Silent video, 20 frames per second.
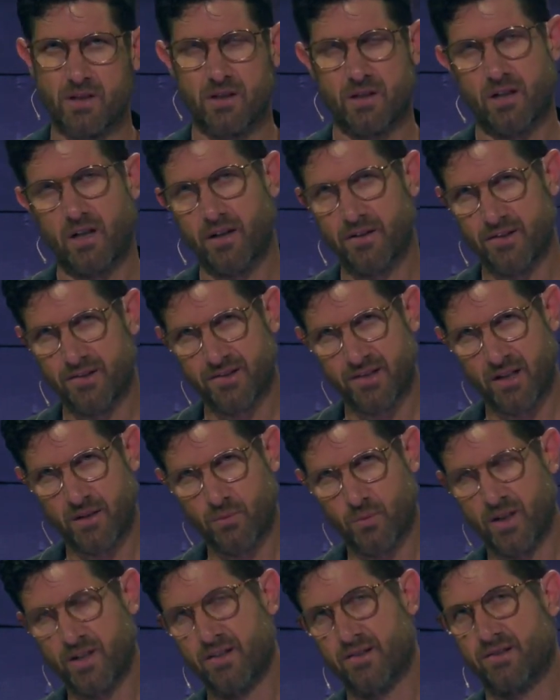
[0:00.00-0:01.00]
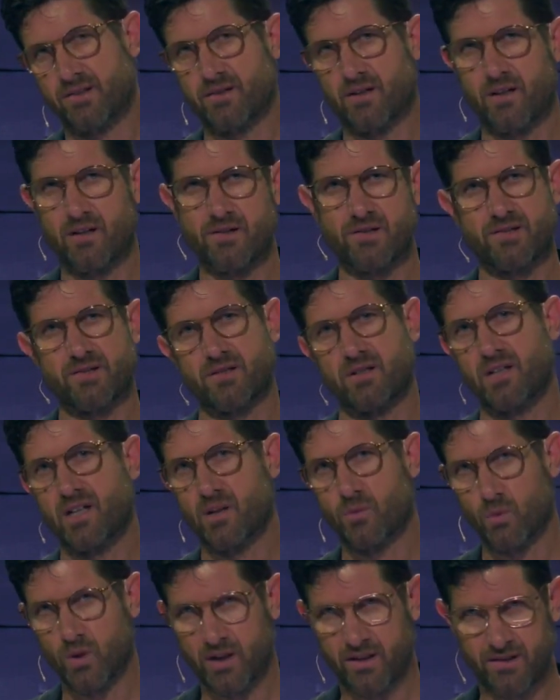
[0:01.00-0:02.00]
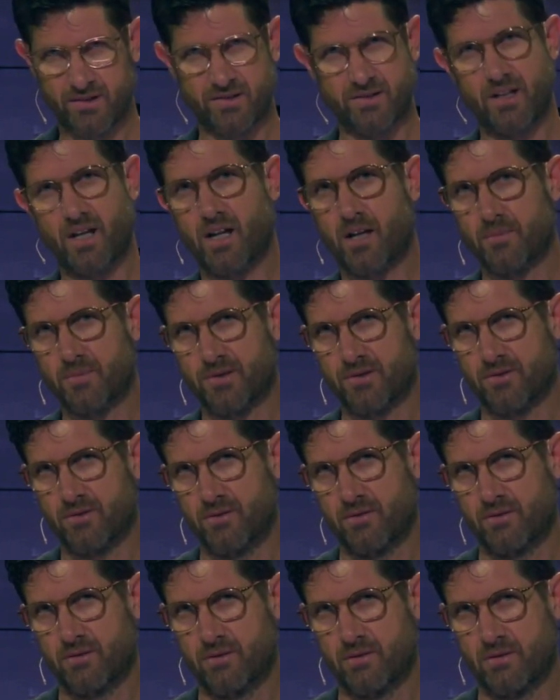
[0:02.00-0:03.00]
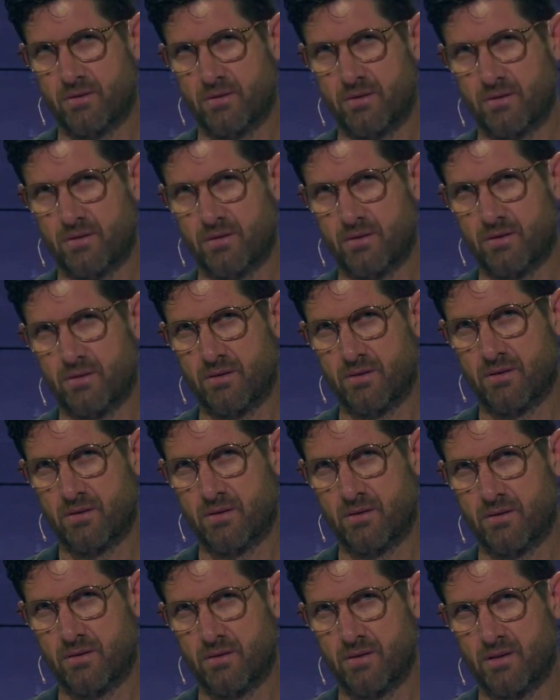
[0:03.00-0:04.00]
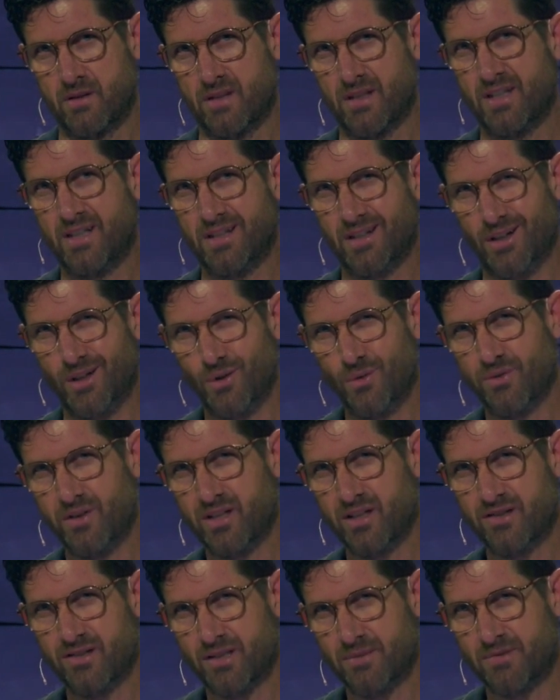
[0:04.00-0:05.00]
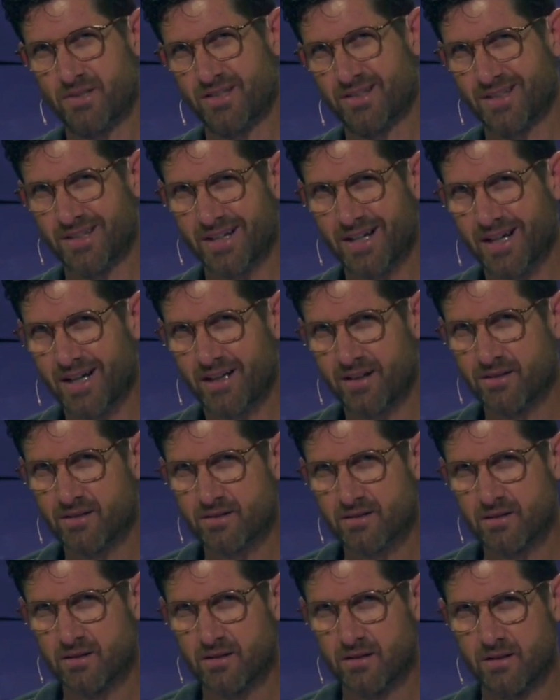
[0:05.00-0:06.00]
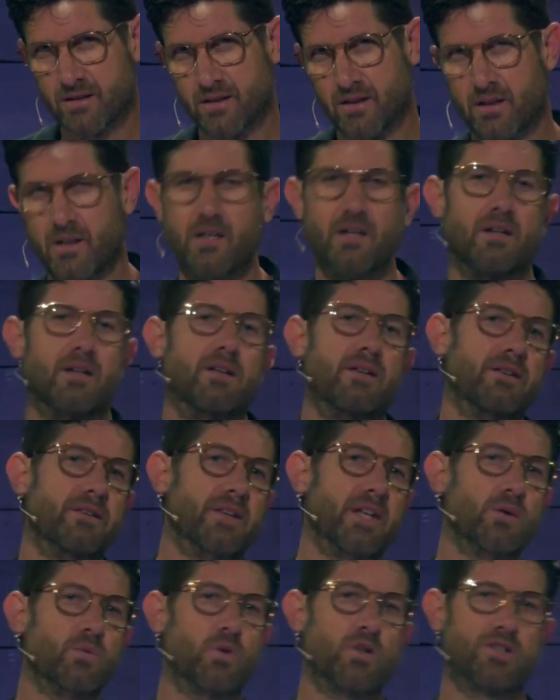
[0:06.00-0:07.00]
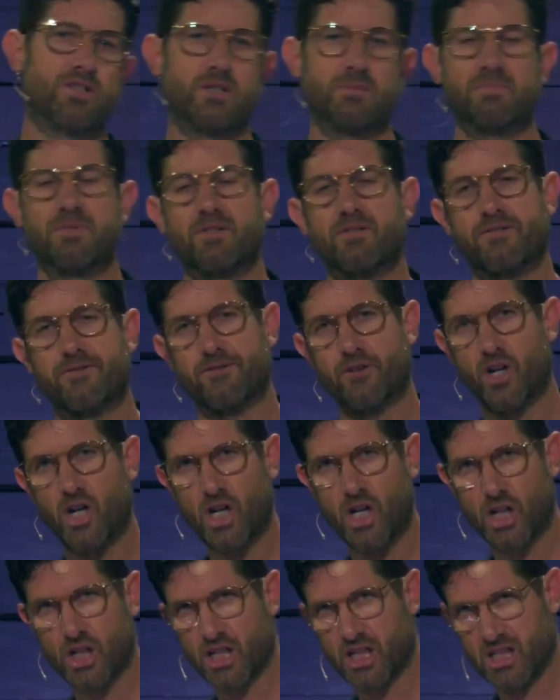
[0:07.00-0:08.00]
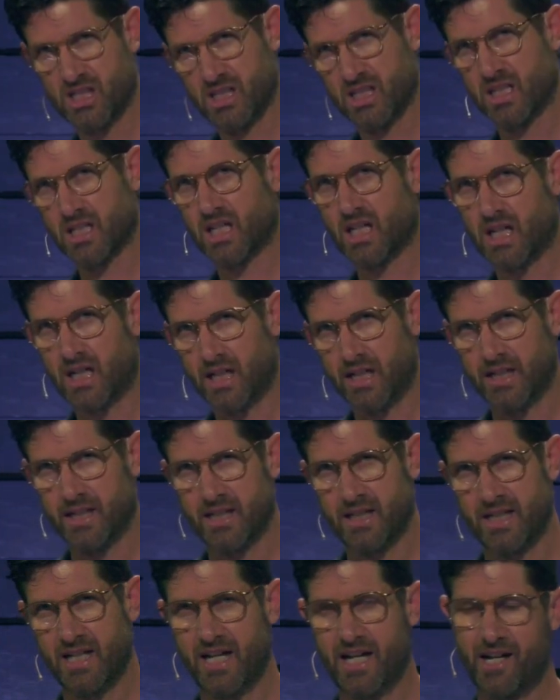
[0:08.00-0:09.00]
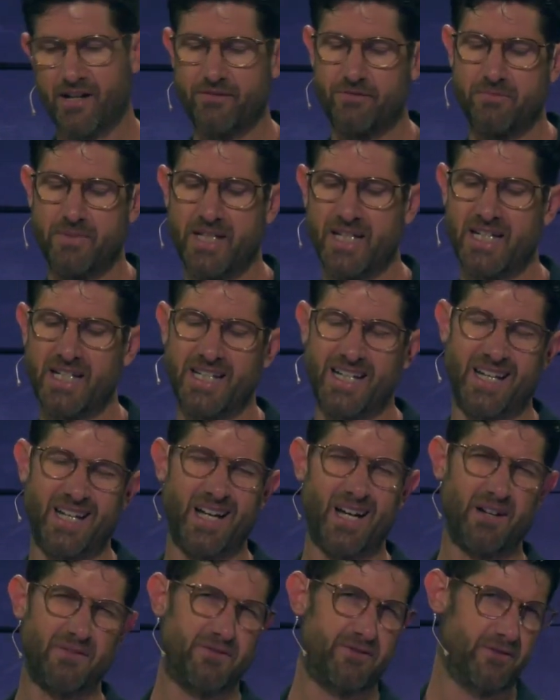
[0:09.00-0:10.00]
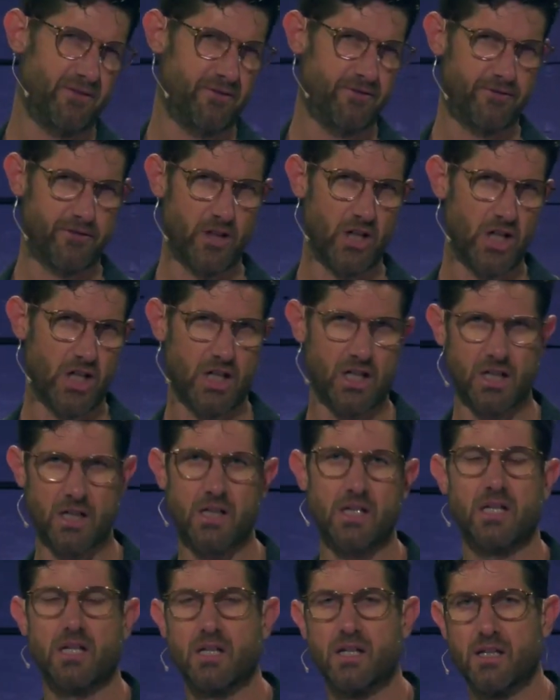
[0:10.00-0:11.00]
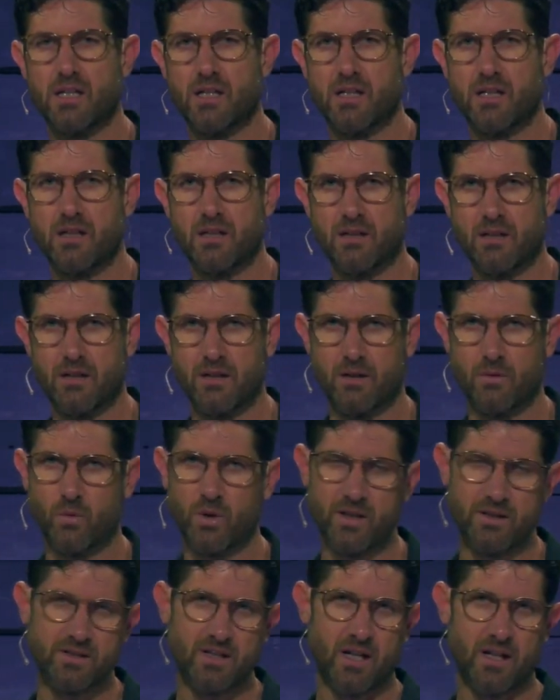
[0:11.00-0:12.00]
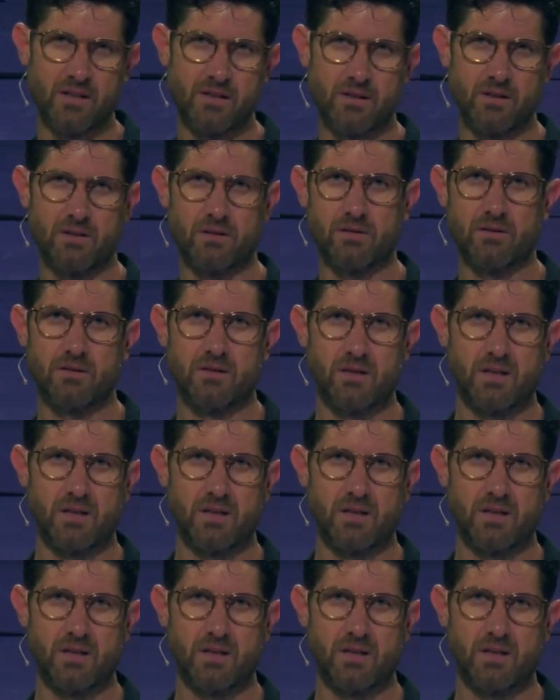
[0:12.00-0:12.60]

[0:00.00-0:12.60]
I'll decide when it starts and when it stops. He owned the Egyptian gods. They worshiped the frog god, half man, half frog. What does God do?